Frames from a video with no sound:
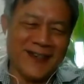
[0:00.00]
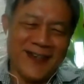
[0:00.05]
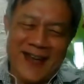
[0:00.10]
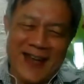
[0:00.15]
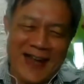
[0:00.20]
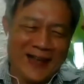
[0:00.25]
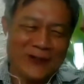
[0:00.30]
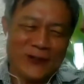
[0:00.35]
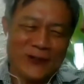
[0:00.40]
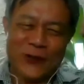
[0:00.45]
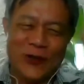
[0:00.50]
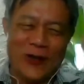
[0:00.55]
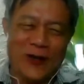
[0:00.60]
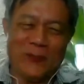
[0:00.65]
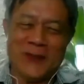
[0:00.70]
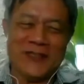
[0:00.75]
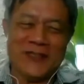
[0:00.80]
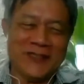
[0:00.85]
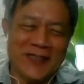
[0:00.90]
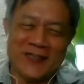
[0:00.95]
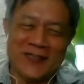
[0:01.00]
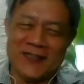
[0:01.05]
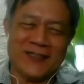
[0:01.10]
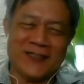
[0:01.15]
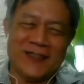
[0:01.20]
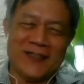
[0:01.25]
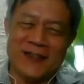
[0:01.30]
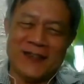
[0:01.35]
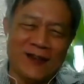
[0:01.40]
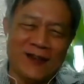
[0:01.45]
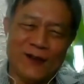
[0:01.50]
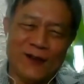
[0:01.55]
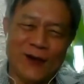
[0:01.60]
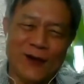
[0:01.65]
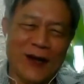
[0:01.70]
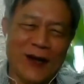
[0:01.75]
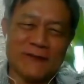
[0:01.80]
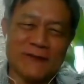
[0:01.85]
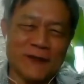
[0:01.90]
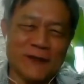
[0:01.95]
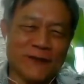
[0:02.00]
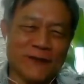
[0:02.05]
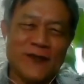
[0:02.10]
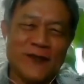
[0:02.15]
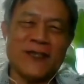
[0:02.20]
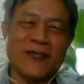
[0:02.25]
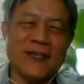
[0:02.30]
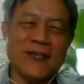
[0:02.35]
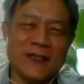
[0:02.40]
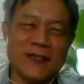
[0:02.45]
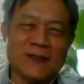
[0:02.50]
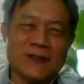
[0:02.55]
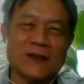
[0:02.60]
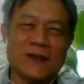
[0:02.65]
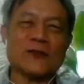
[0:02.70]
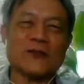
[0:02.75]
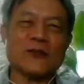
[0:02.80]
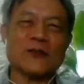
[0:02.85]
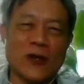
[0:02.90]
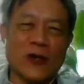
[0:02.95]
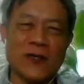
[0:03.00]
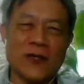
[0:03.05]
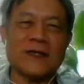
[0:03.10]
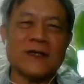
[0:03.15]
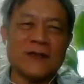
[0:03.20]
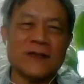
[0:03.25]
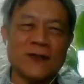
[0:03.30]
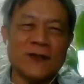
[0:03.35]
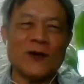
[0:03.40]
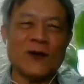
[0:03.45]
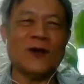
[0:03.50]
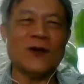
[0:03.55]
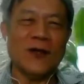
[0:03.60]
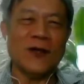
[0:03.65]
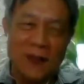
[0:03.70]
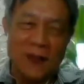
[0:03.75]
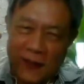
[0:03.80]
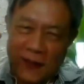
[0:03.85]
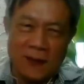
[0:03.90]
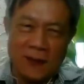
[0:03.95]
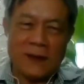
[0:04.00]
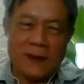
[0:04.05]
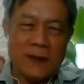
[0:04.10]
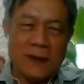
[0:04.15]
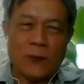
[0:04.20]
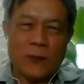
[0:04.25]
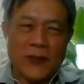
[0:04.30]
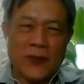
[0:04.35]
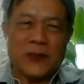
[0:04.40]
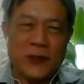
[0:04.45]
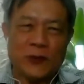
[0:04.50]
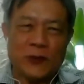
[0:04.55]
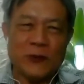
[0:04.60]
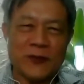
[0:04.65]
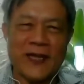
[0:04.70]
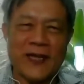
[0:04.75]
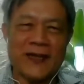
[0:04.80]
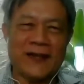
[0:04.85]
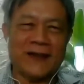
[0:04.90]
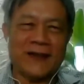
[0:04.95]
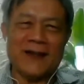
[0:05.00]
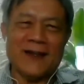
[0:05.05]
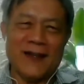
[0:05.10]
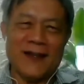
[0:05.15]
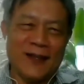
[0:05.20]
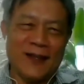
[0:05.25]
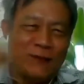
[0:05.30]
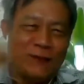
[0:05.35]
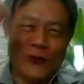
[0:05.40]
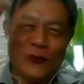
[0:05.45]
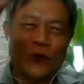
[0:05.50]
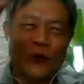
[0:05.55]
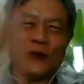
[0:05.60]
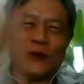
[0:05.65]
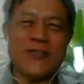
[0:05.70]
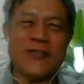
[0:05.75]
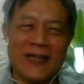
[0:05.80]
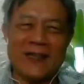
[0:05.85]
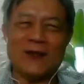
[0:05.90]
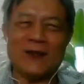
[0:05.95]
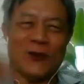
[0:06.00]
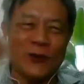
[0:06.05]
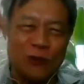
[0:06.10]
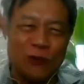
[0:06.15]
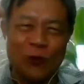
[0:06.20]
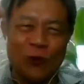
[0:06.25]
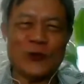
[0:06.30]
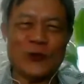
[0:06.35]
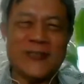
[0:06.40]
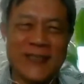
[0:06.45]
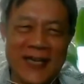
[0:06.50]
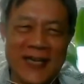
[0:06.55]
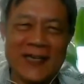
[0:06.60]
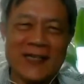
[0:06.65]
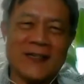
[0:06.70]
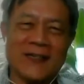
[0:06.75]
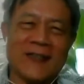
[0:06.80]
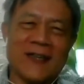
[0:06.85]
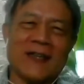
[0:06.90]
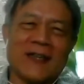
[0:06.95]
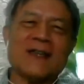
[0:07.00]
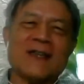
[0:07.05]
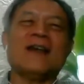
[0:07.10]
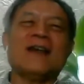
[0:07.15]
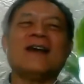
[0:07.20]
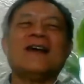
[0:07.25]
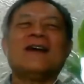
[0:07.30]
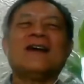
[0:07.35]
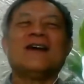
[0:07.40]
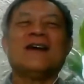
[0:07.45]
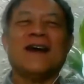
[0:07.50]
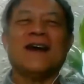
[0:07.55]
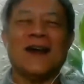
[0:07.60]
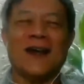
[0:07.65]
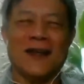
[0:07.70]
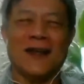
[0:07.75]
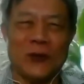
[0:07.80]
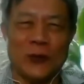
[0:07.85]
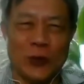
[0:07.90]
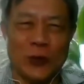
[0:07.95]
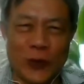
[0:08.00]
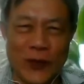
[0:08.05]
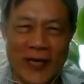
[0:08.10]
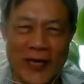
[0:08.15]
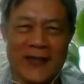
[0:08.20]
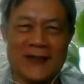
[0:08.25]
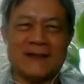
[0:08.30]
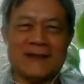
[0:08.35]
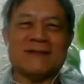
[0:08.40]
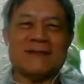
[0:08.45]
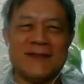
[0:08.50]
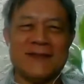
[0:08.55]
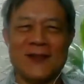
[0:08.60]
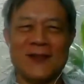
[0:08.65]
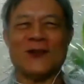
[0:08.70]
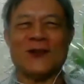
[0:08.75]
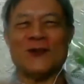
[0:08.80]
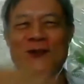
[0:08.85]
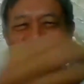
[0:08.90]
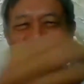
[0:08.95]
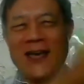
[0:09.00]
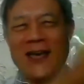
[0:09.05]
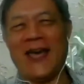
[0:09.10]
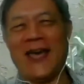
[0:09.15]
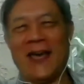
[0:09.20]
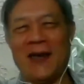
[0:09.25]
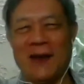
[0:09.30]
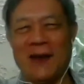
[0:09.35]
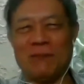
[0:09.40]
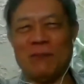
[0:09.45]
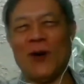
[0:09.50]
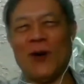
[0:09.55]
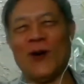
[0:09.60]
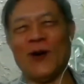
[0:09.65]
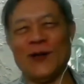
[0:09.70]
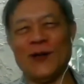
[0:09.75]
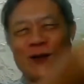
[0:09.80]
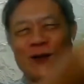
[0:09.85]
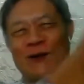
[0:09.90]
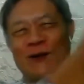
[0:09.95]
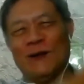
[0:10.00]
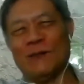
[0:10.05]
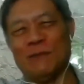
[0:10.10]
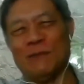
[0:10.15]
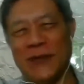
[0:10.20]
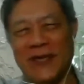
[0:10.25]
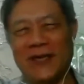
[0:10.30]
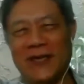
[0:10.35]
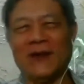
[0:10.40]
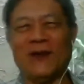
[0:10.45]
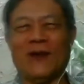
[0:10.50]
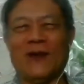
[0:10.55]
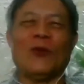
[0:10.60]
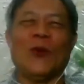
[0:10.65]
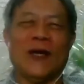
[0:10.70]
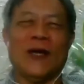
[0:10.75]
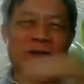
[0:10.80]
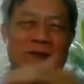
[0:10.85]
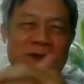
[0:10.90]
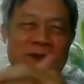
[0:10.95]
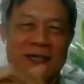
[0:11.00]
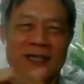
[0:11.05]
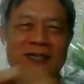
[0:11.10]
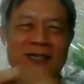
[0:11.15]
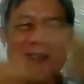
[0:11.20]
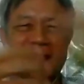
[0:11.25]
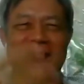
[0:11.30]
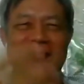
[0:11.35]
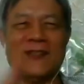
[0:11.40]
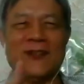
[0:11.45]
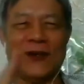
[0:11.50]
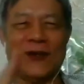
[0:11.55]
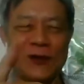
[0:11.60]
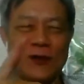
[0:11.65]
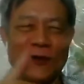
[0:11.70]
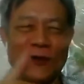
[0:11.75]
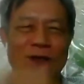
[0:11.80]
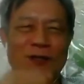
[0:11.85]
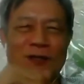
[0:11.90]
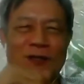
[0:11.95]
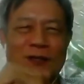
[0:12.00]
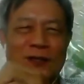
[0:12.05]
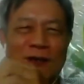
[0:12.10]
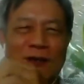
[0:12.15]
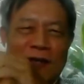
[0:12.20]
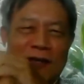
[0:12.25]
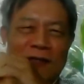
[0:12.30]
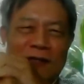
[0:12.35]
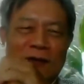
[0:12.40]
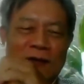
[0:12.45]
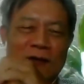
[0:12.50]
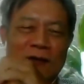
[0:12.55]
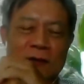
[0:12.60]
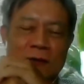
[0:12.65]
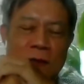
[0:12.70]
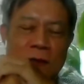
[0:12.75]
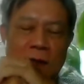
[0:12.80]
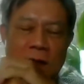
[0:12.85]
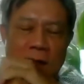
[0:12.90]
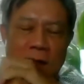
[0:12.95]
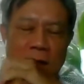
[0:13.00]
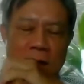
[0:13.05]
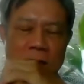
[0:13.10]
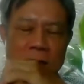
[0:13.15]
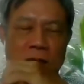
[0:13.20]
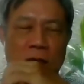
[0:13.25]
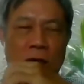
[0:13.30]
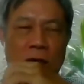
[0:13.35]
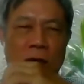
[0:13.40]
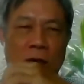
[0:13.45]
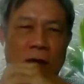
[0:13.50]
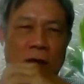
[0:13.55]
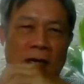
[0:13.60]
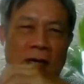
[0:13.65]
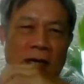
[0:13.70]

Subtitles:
I don't know how many sessions, or after 3 years of solid, what do you think? If you don't think, you don't say anything, you don't get, A point or B or whatever it is in your score.